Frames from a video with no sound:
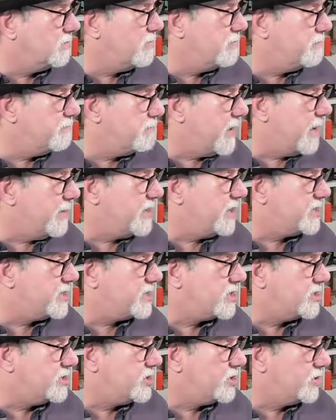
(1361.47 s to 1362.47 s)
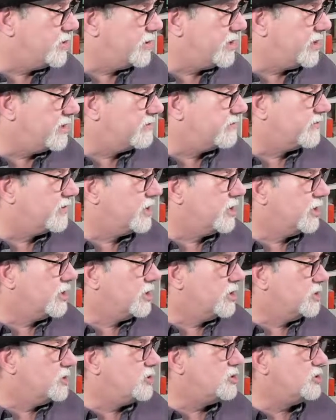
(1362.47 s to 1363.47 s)
maybe it's intuitive
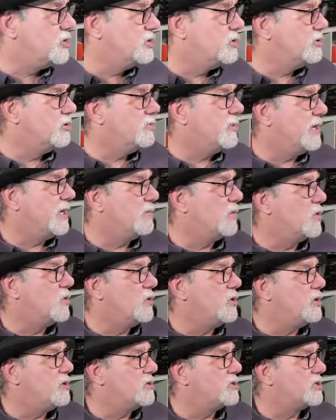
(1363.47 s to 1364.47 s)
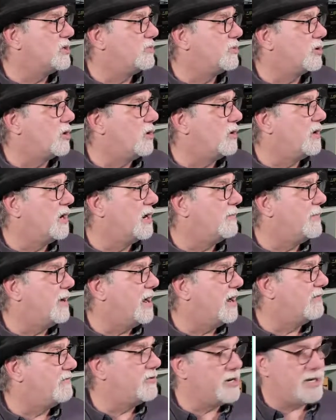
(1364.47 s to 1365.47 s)
to people who use the program
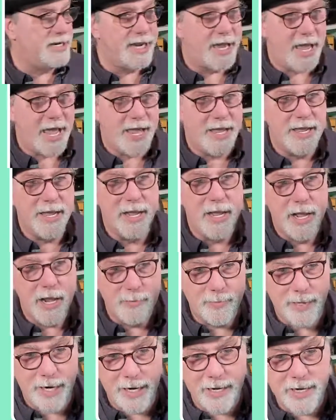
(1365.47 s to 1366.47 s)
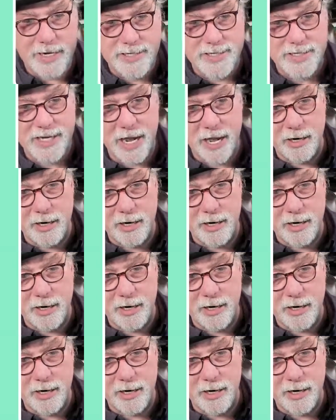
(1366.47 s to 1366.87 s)
every day, but I did scout